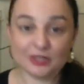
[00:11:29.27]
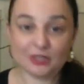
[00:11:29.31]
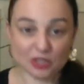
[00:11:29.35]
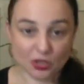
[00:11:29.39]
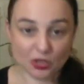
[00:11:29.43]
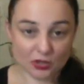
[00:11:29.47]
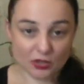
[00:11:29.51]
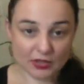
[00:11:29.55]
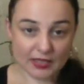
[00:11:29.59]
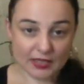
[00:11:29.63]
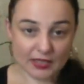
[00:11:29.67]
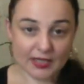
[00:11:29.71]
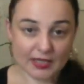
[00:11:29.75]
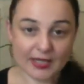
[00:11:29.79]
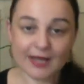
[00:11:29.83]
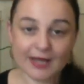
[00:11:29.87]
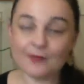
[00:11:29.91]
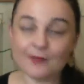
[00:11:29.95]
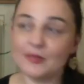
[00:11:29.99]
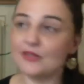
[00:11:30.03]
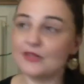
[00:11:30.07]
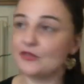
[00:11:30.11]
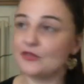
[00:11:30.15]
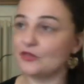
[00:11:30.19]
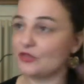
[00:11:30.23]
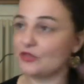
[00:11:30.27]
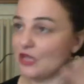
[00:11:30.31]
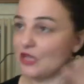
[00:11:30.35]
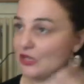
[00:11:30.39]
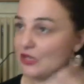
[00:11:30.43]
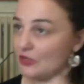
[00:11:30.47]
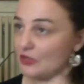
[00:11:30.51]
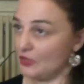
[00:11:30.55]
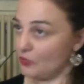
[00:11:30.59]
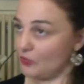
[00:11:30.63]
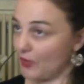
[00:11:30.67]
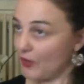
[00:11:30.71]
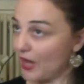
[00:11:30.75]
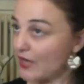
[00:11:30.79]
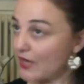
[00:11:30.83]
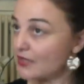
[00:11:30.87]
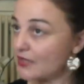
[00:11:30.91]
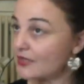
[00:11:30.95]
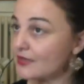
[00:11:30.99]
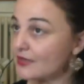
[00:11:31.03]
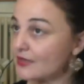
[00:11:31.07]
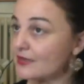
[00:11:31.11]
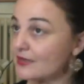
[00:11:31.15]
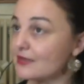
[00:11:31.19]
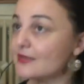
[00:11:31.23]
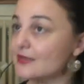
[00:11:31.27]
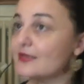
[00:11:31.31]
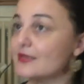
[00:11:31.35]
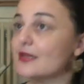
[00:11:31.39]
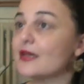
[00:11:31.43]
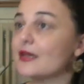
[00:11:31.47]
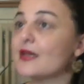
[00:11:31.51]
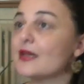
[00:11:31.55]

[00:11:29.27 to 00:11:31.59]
yoga and mesosexual awareness